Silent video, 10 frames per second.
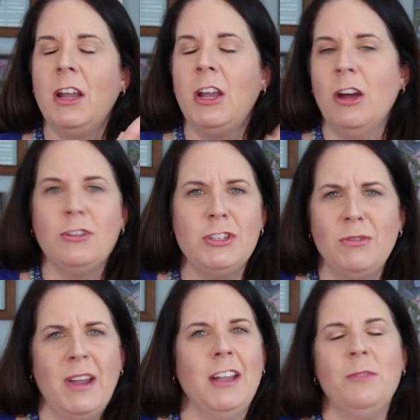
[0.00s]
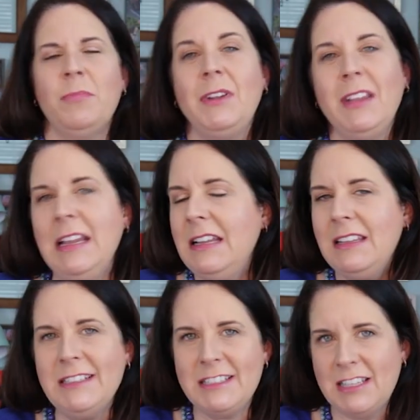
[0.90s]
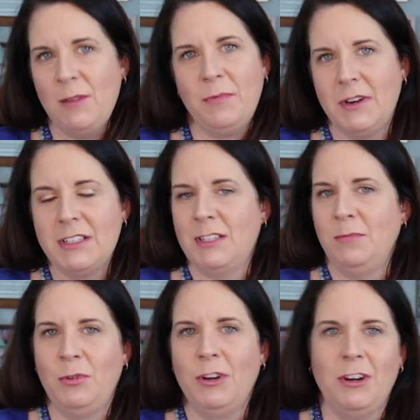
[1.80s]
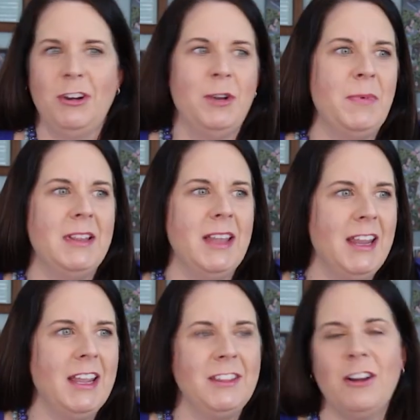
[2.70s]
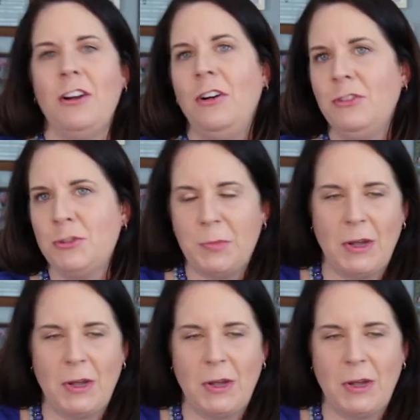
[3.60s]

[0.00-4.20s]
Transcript: go to a completely separate support group and they get their own